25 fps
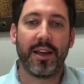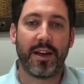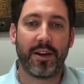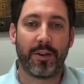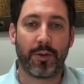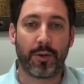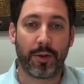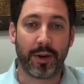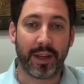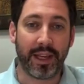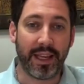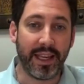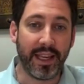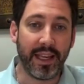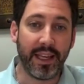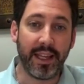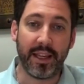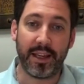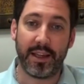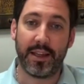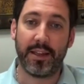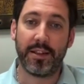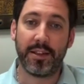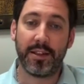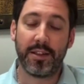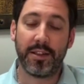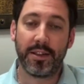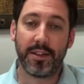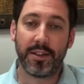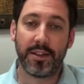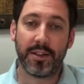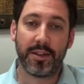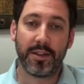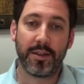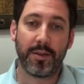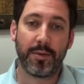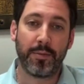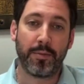or eating
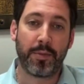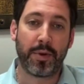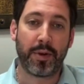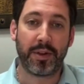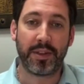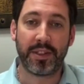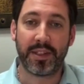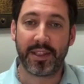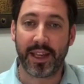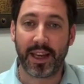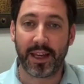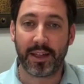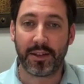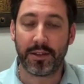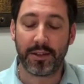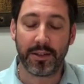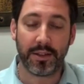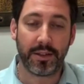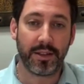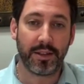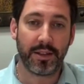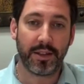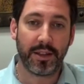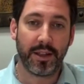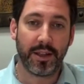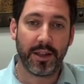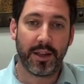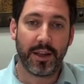per second.